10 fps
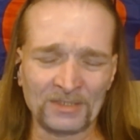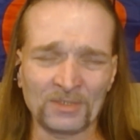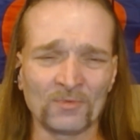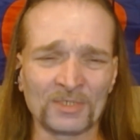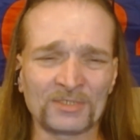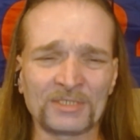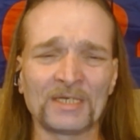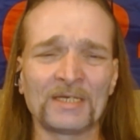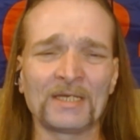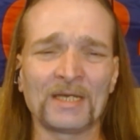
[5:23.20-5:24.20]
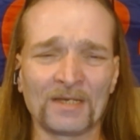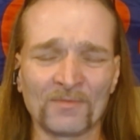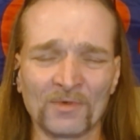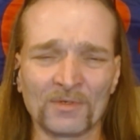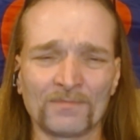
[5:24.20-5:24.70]
I do want to say
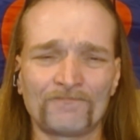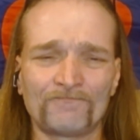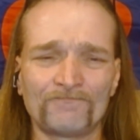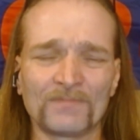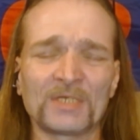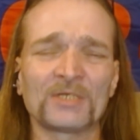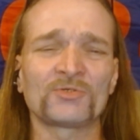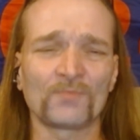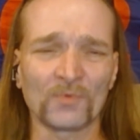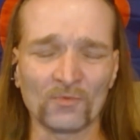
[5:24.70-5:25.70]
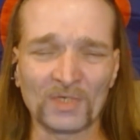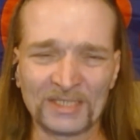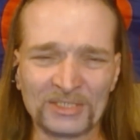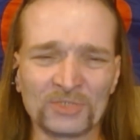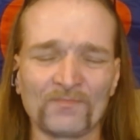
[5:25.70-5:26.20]
I'm not a super
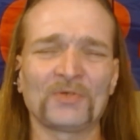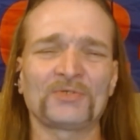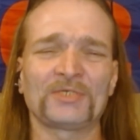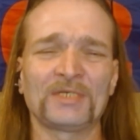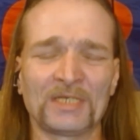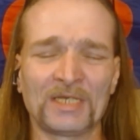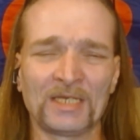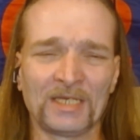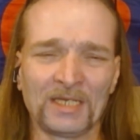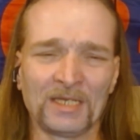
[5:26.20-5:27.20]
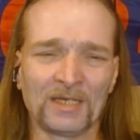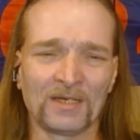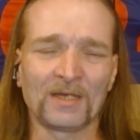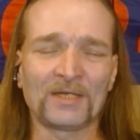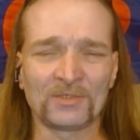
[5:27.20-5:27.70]
religious person.
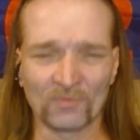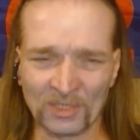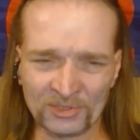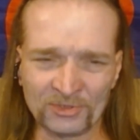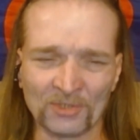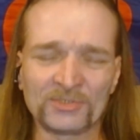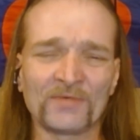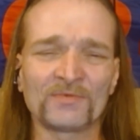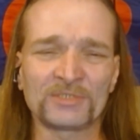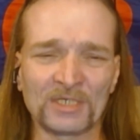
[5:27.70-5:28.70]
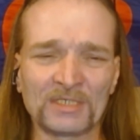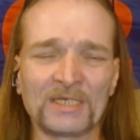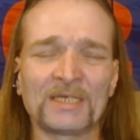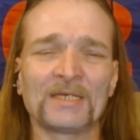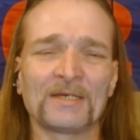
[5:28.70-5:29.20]
I do watch church every
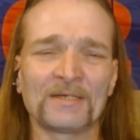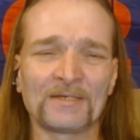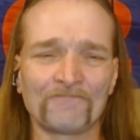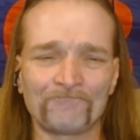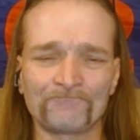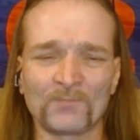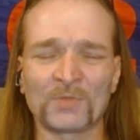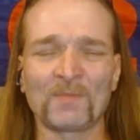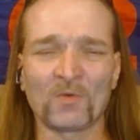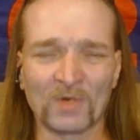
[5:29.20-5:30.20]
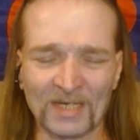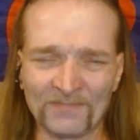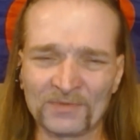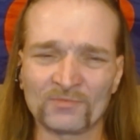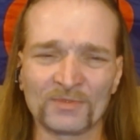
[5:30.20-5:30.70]
Sunday with my
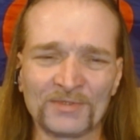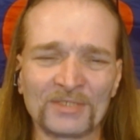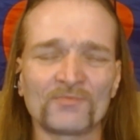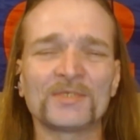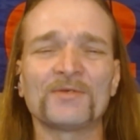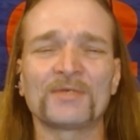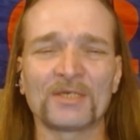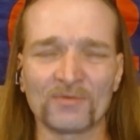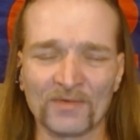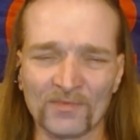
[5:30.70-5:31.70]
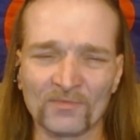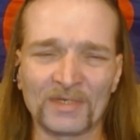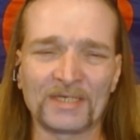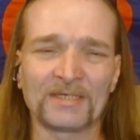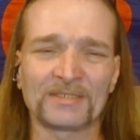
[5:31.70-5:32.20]
wife. It's one of the things we do together every
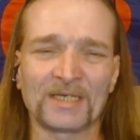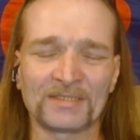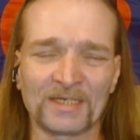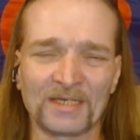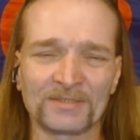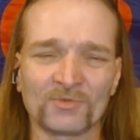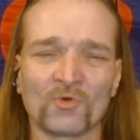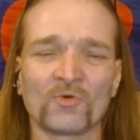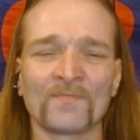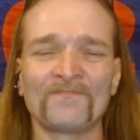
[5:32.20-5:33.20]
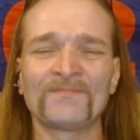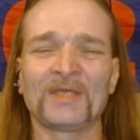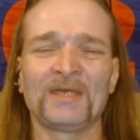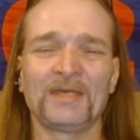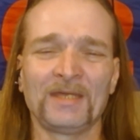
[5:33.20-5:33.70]
week as a norm.
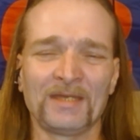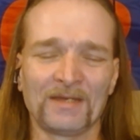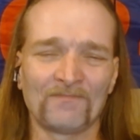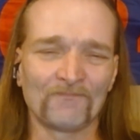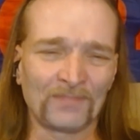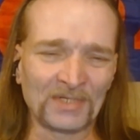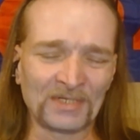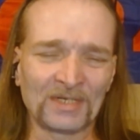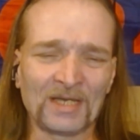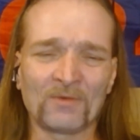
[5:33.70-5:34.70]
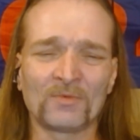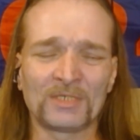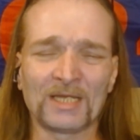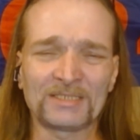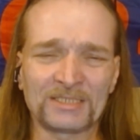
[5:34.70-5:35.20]
But I
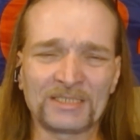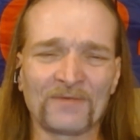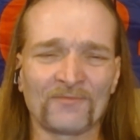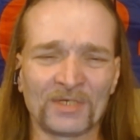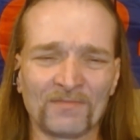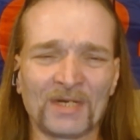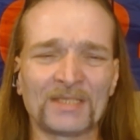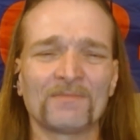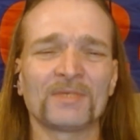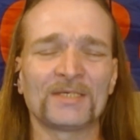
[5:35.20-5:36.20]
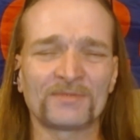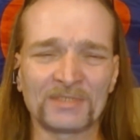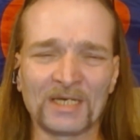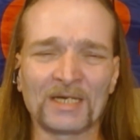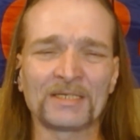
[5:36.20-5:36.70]
would like to say, for anybody that believes
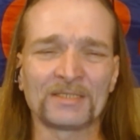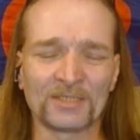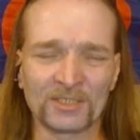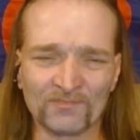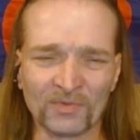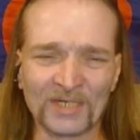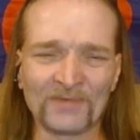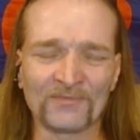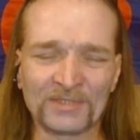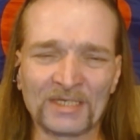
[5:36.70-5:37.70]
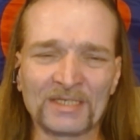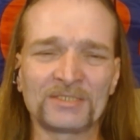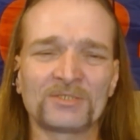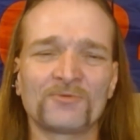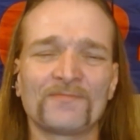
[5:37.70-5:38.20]
in God and does pray for
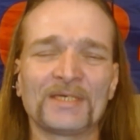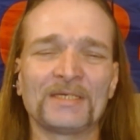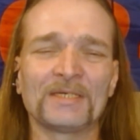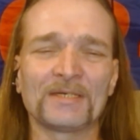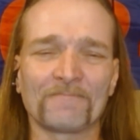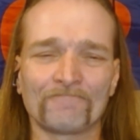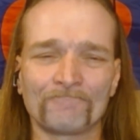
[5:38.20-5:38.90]
things to be